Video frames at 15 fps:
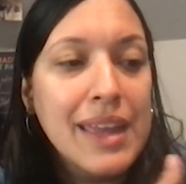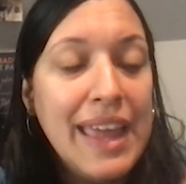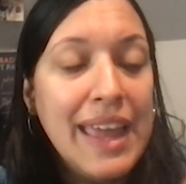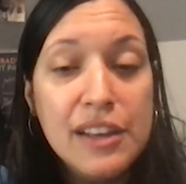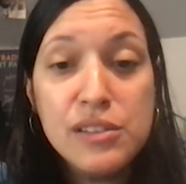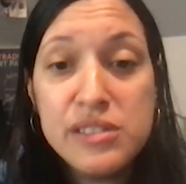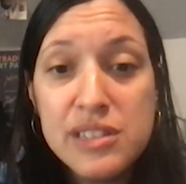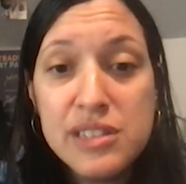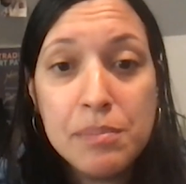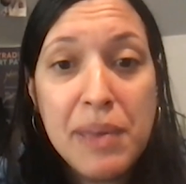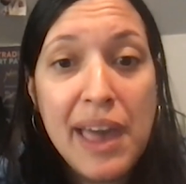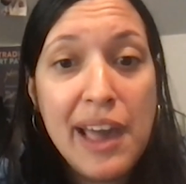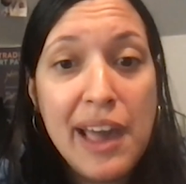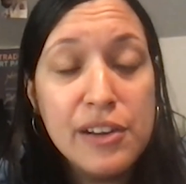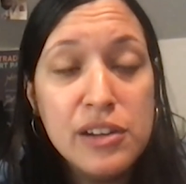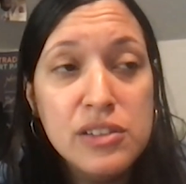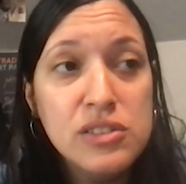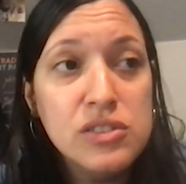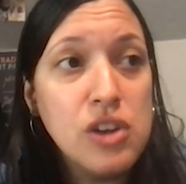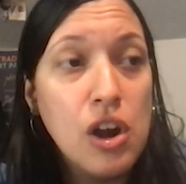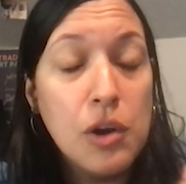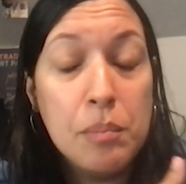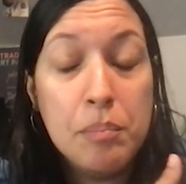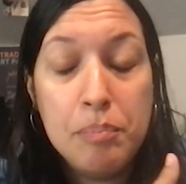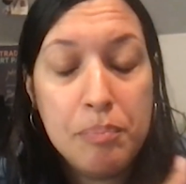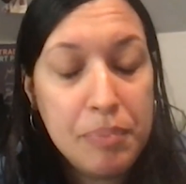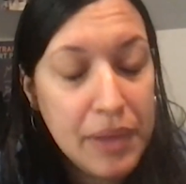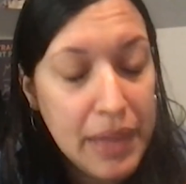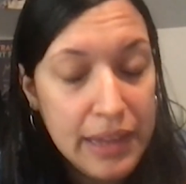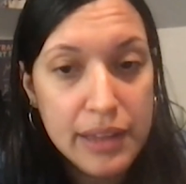candlestick patterns are
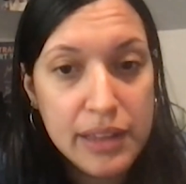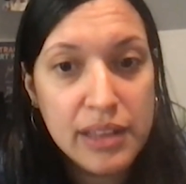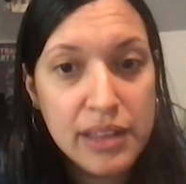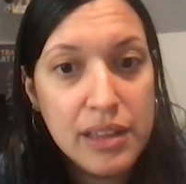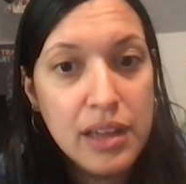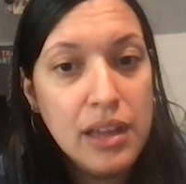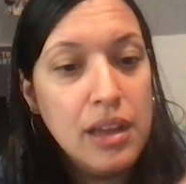big.